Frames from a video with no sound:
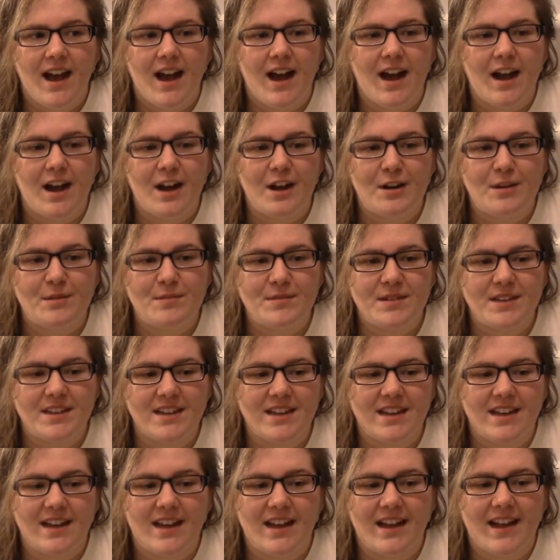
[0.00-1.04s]
I
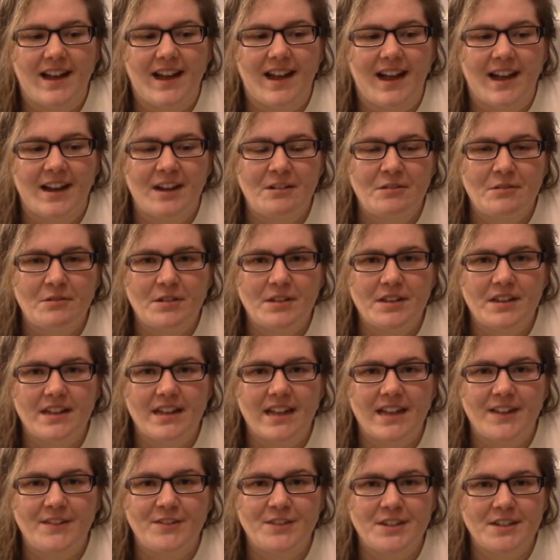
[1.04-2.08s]
don't really,
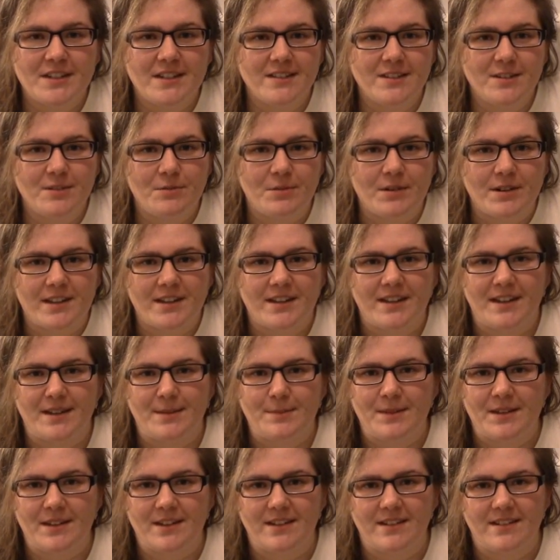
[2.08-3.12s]
if she doesn't want it, I
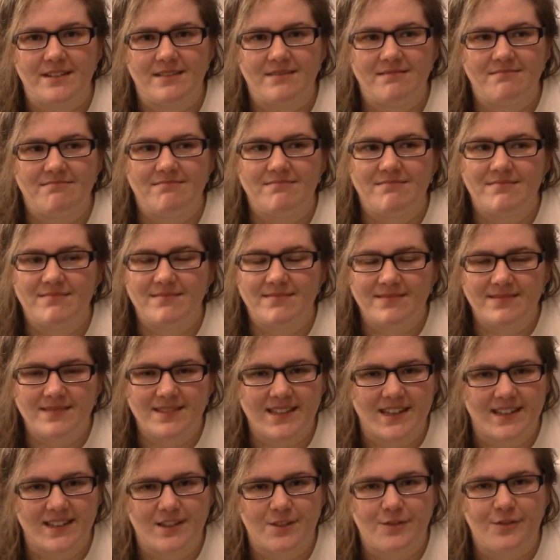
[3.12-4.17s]
mean,
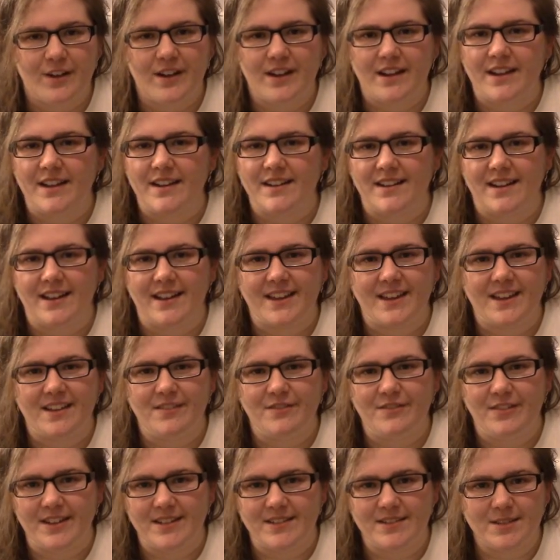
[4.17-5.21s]
that's fine. I can
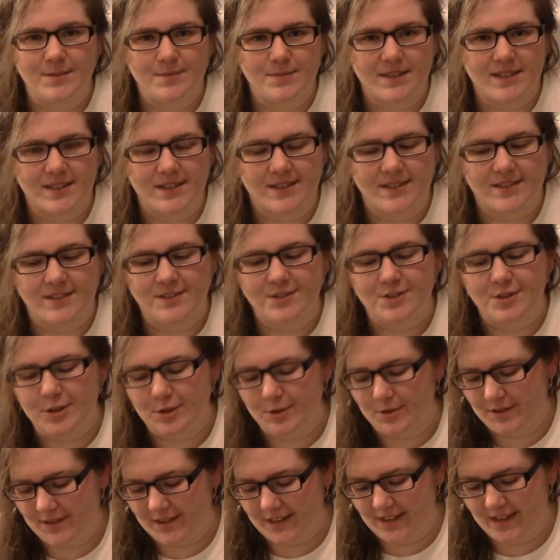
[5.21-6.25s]
find something else to
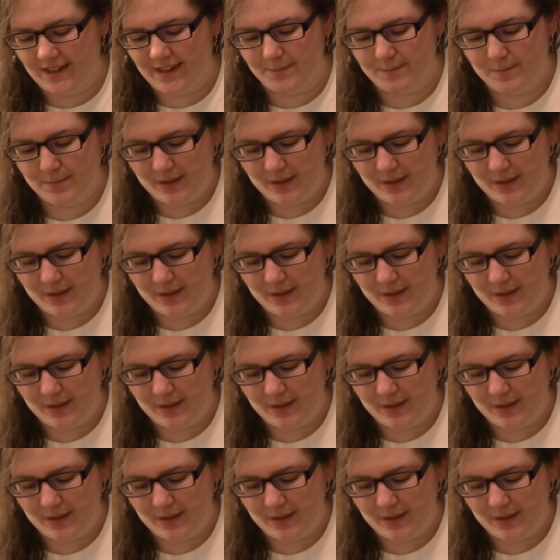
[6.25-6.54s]
do with it.